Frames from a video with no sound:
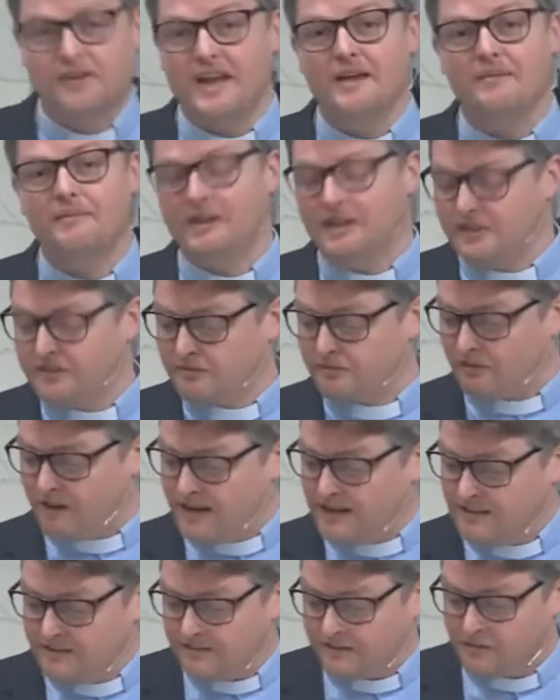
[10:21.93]
for him and his
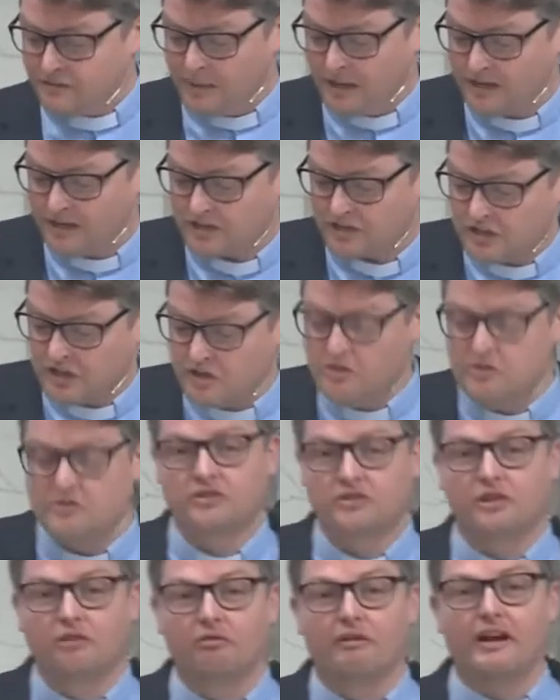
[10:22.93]
friend to be
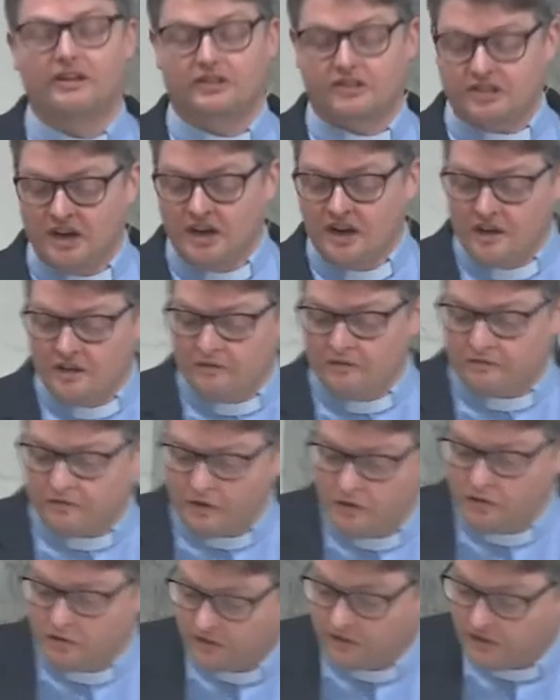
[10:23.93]
excused the rich
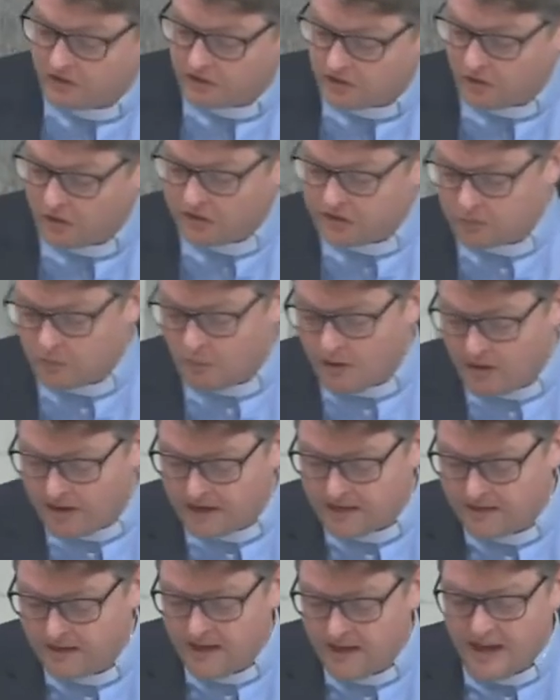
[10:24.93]
food and the choice
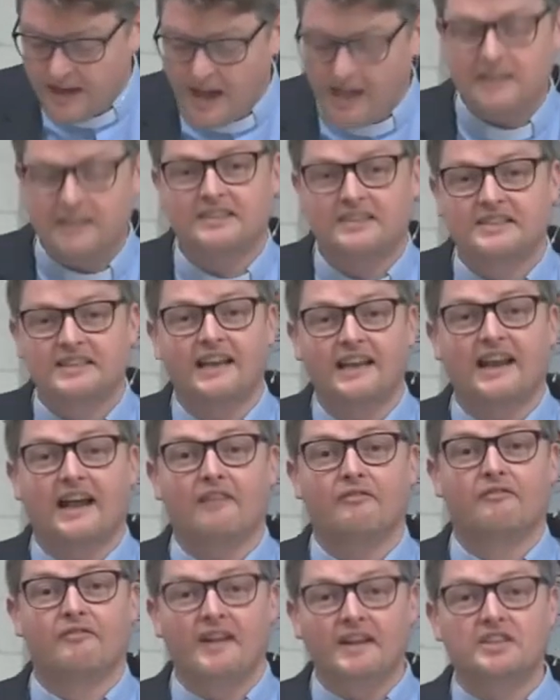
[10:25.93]
wine and instead
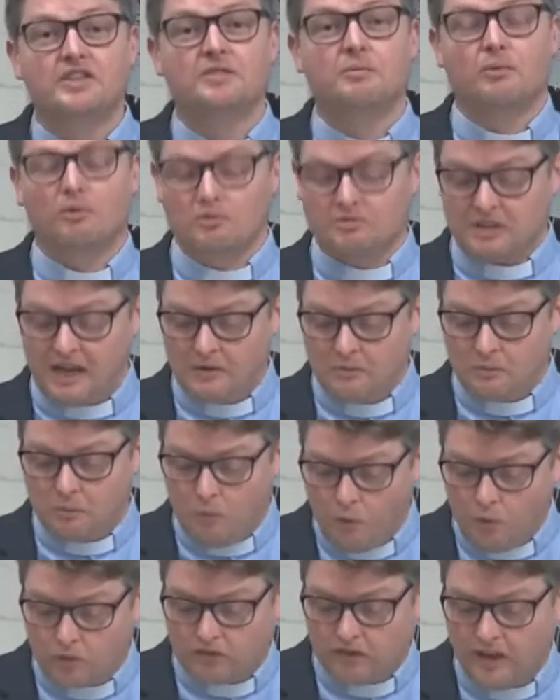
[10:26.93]
have vegetables and
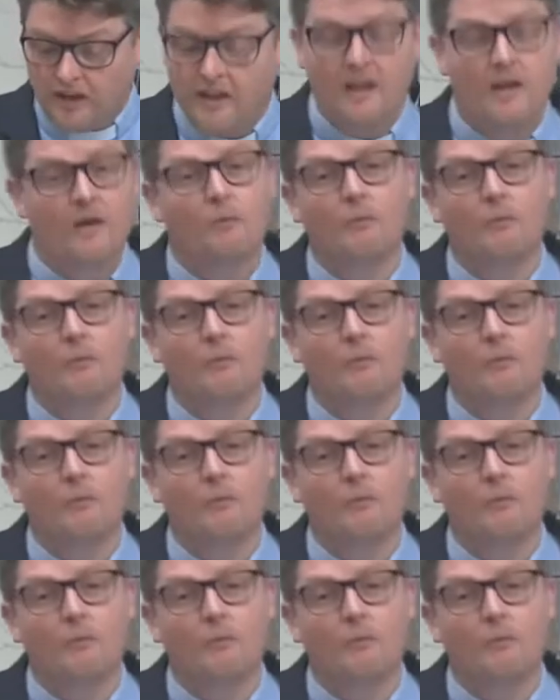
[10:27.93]
water,